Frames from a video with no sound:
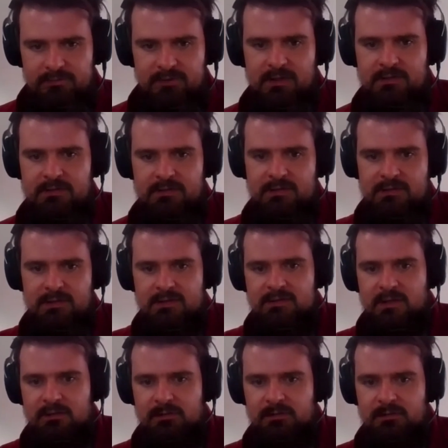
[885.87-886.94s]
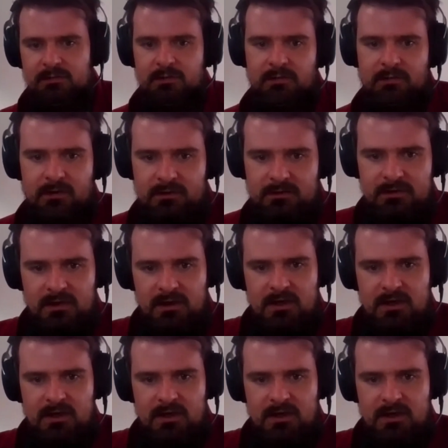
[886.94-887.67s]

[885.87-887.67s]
data analytics, and